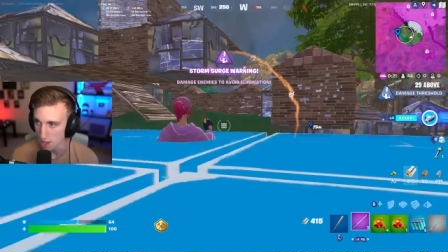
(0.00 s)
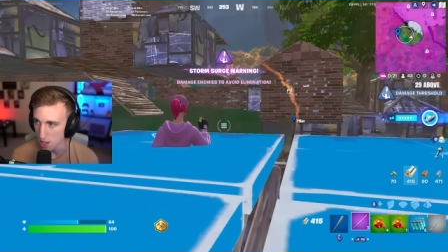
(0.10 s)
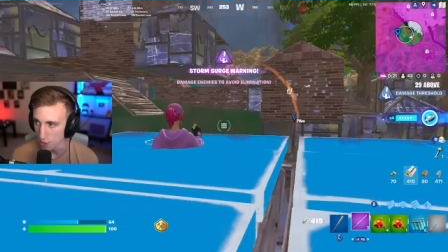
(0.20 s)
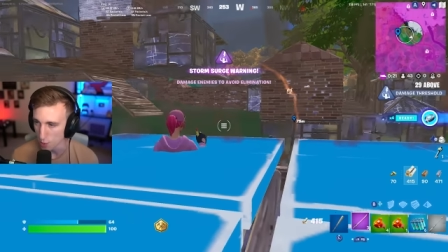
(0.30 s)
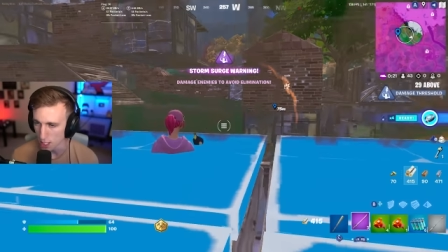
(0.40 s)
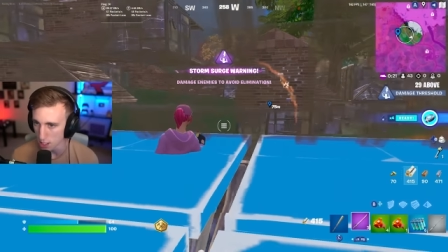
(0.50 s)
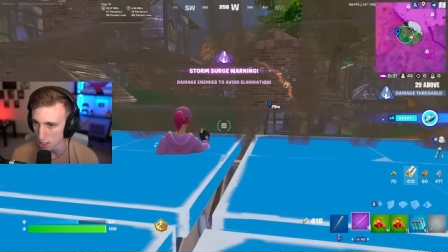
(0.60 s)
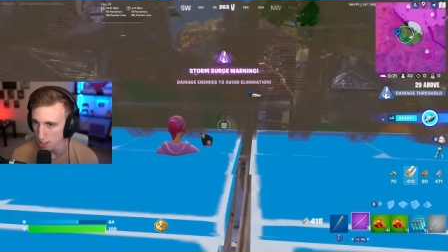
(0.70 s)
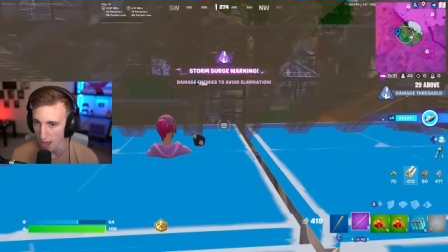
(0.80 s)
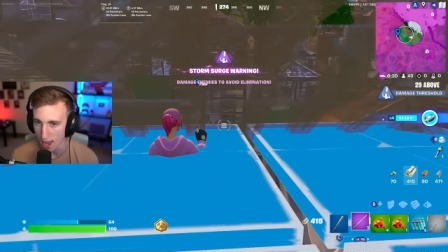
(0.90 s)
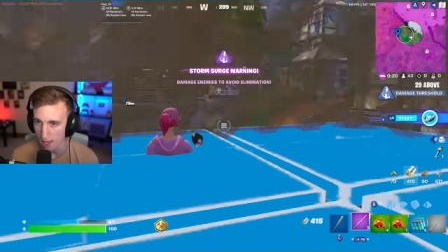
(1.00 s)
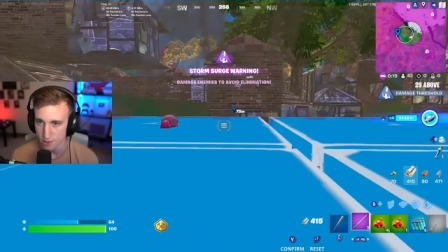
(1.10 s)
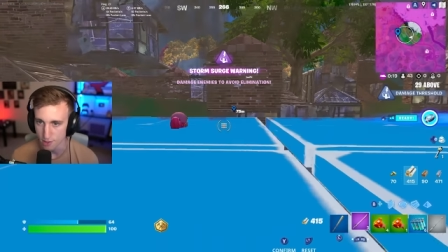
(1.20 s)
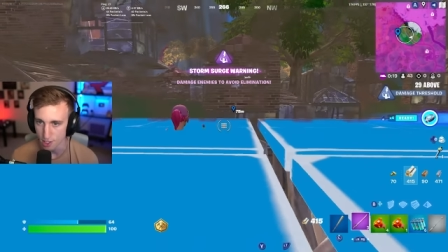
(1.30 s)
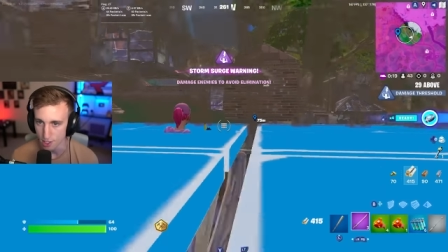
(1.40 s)
I think three need to die.
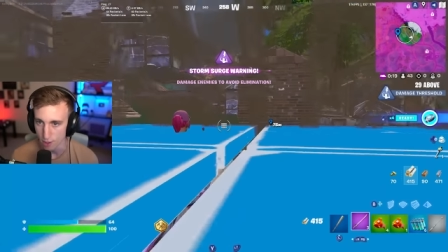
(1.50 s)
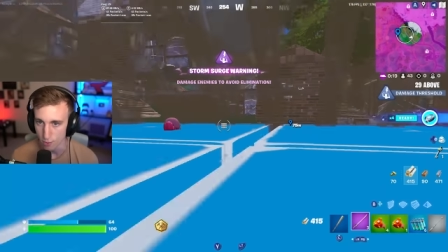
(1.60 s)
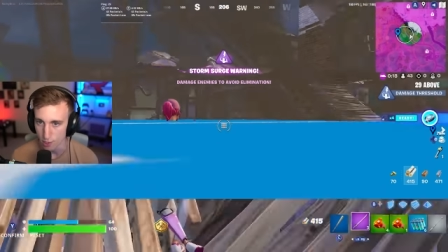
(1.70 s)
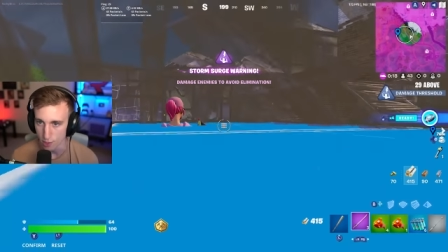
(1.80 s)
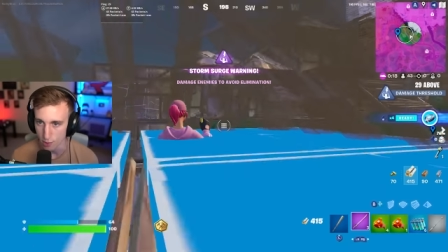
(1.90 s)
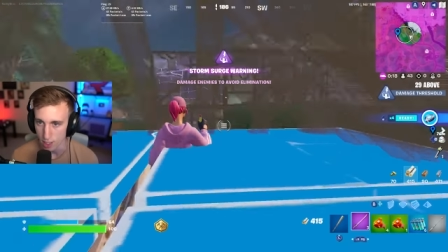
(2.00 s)
This is gonna get really